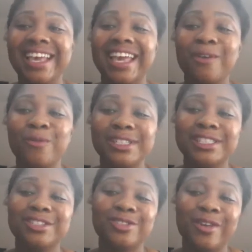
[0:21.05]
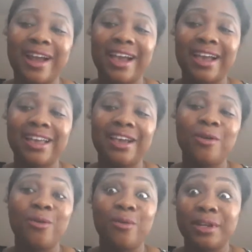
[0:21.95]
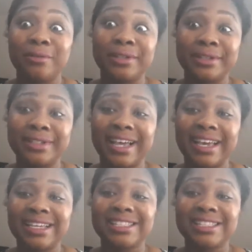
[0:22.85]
and once it dry what it would look like.